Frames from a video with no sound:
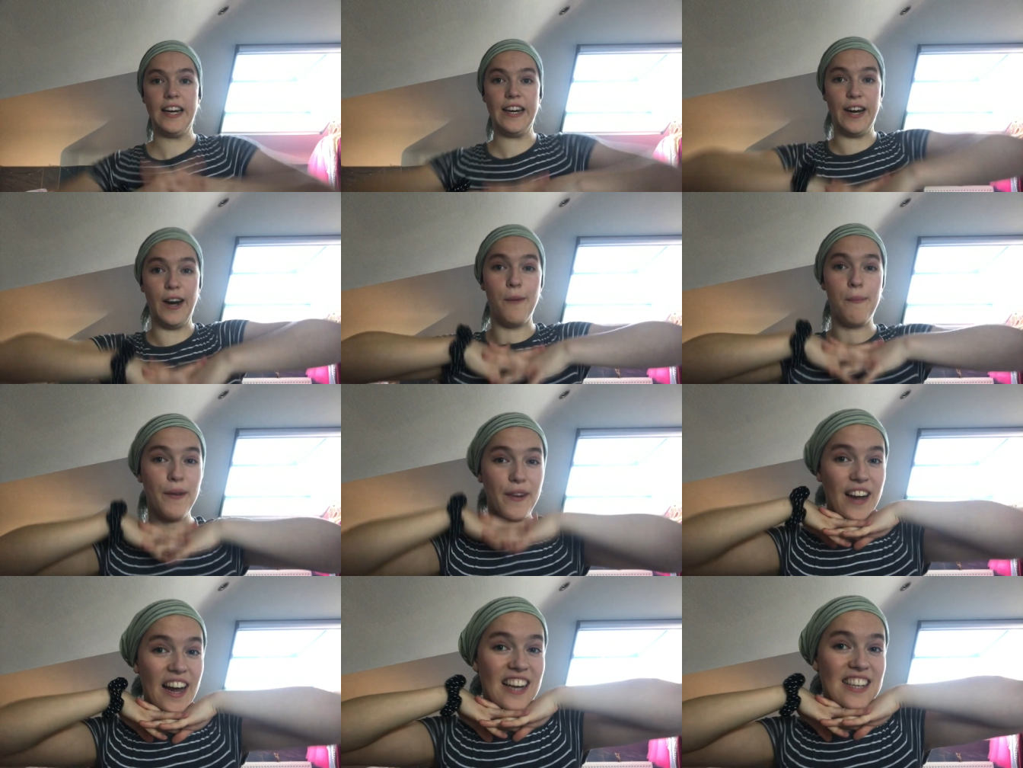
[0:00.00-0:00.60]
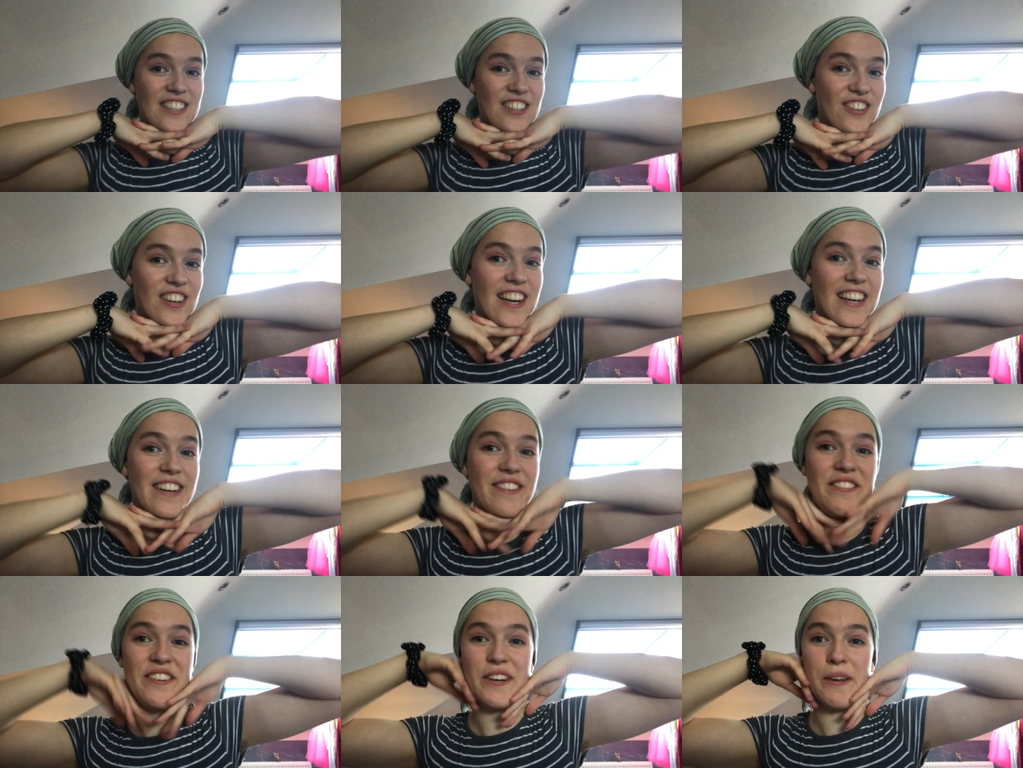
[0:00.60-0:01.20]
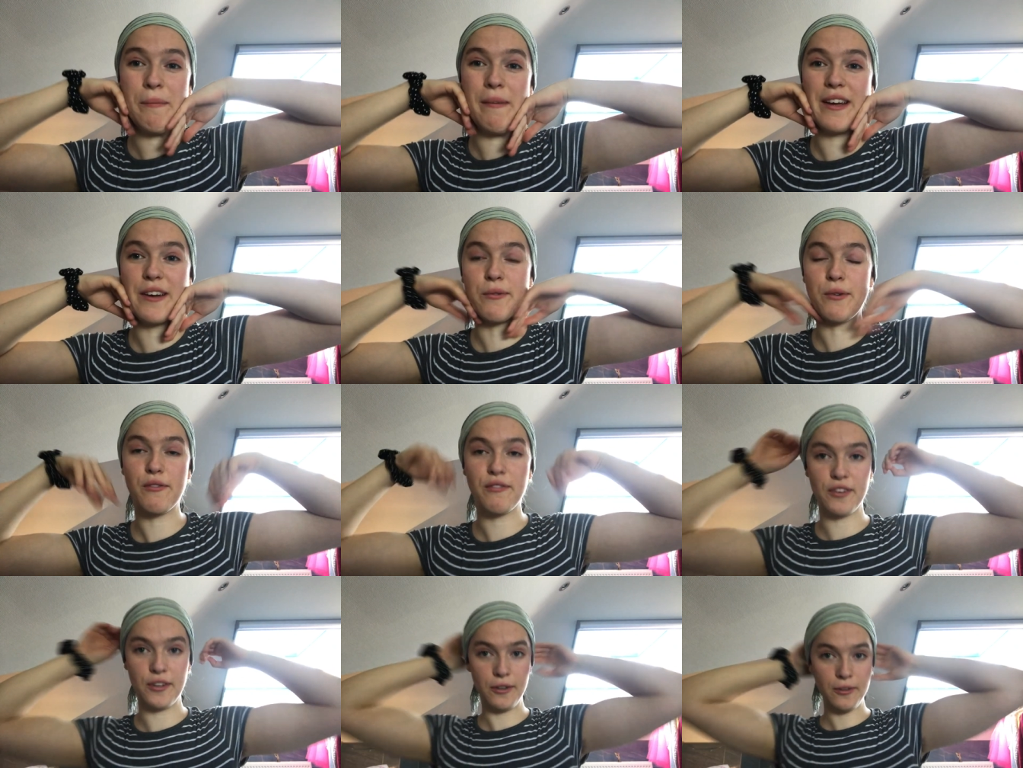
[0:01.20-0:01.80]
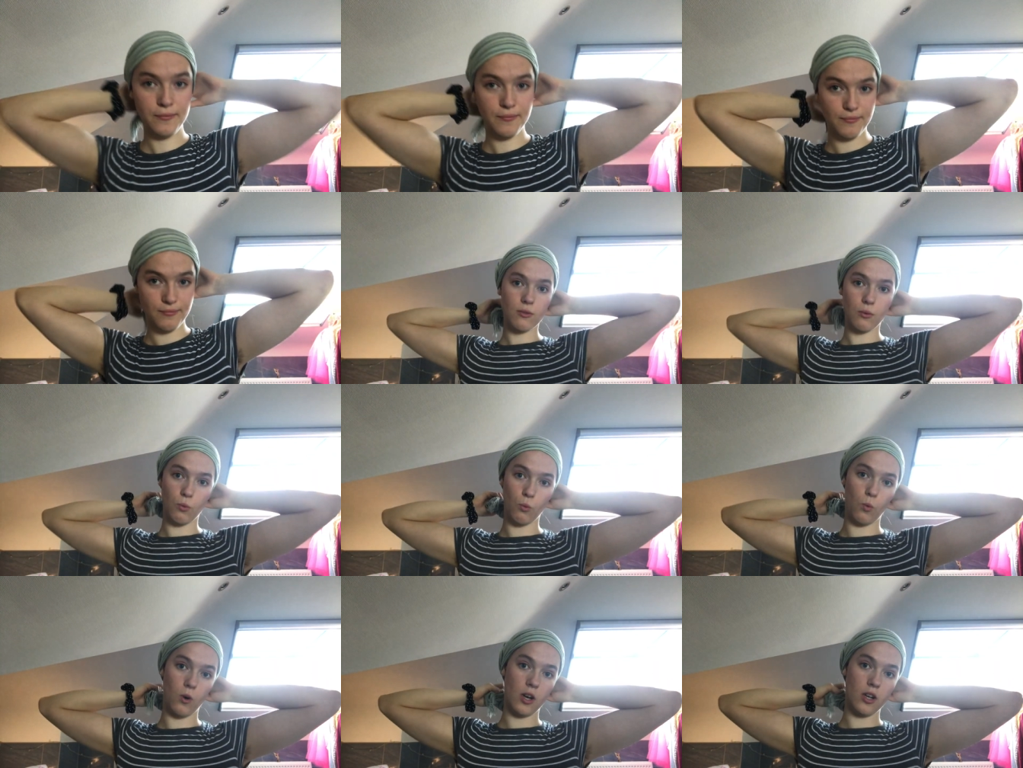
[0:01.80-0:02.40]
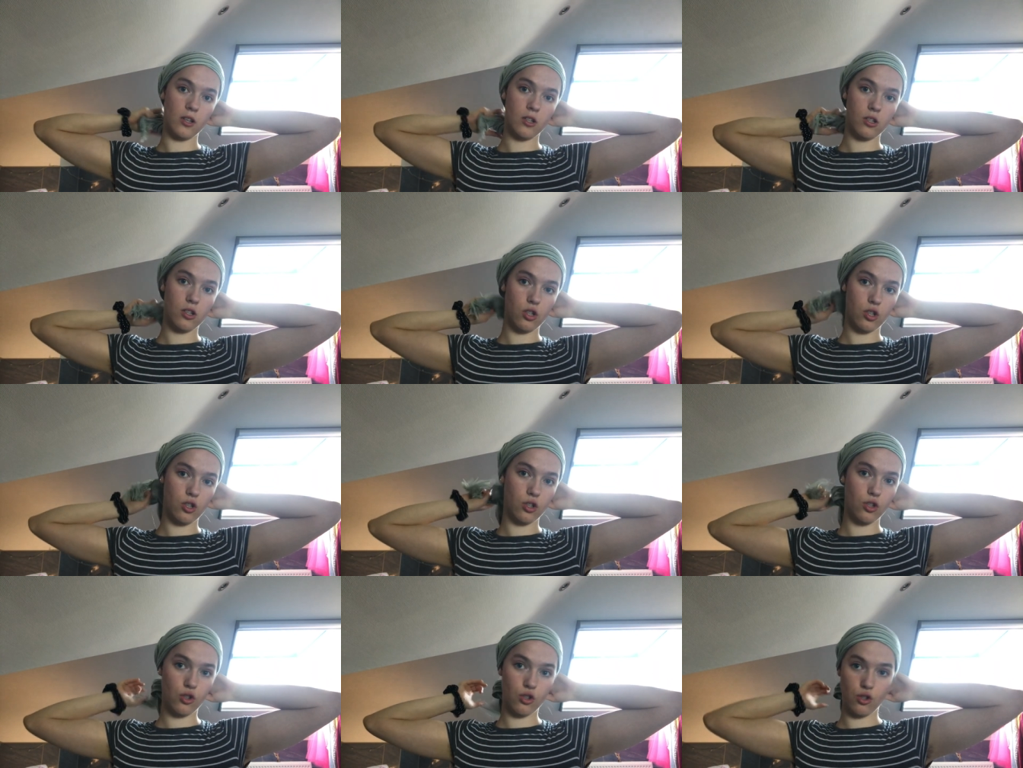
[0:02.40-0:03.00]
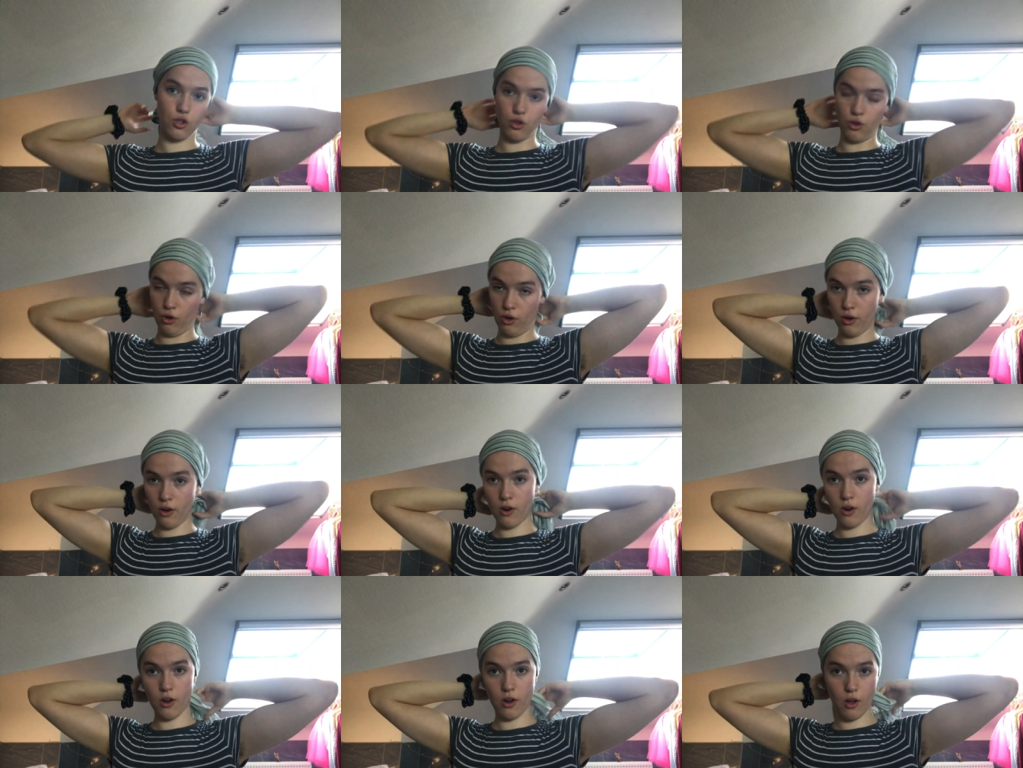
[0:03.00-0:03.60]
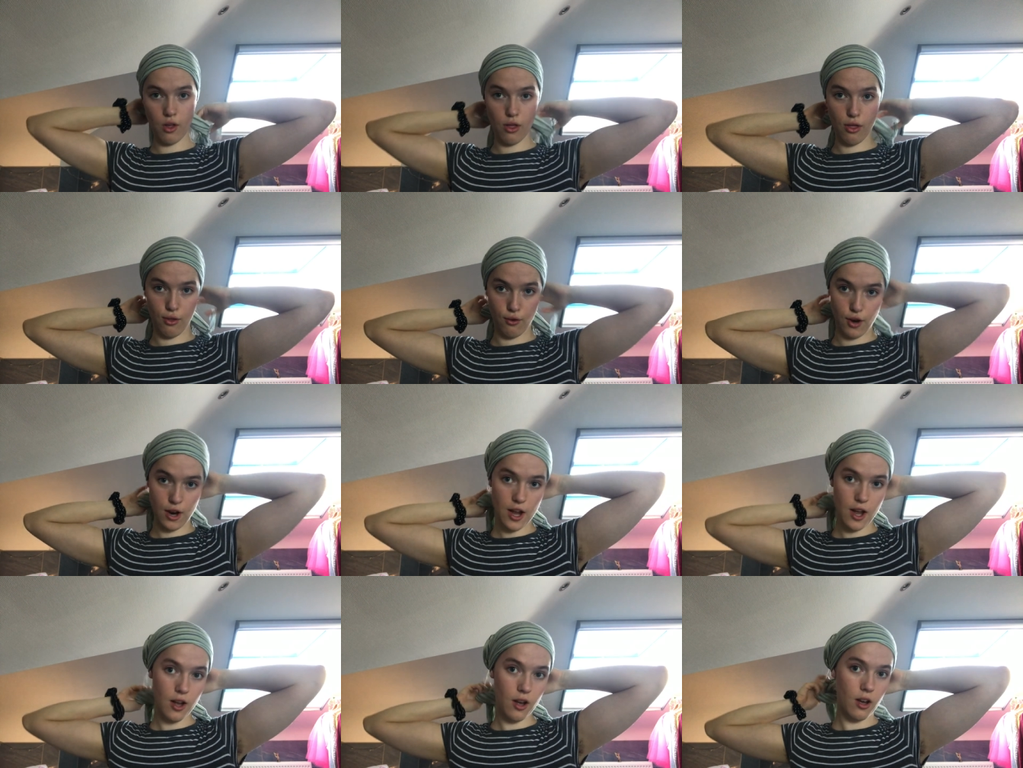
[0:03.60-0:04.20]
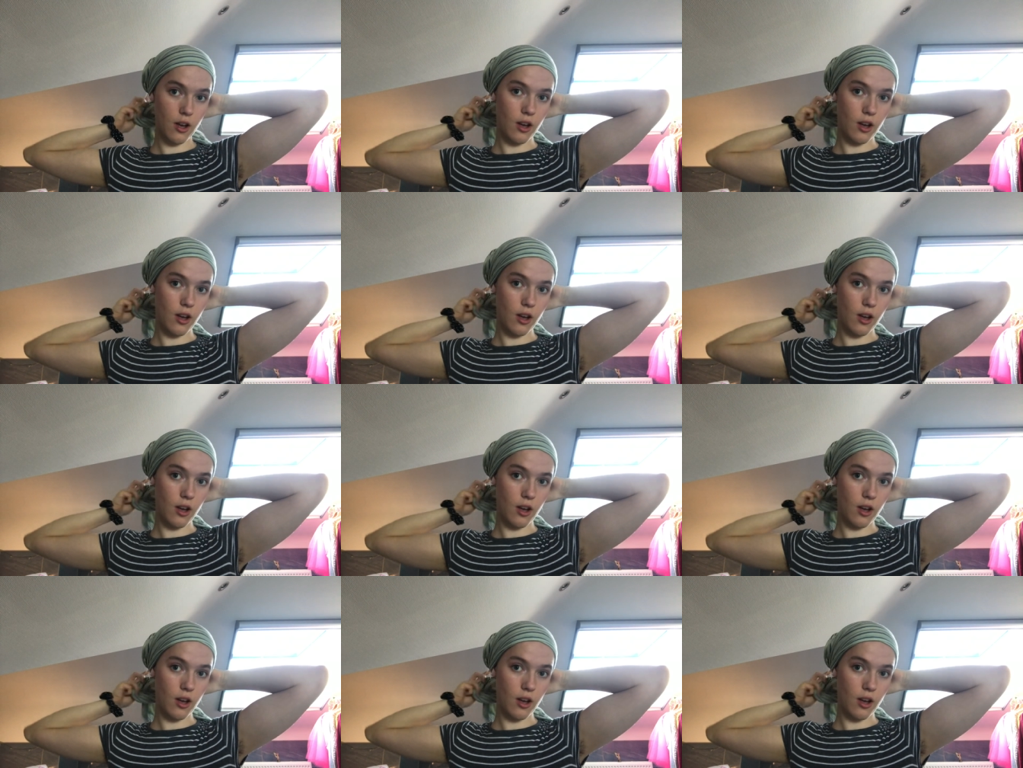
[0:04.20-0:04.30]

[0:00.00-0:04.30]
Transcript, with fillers: hope you guys are ready for the big reveal. One, two, three.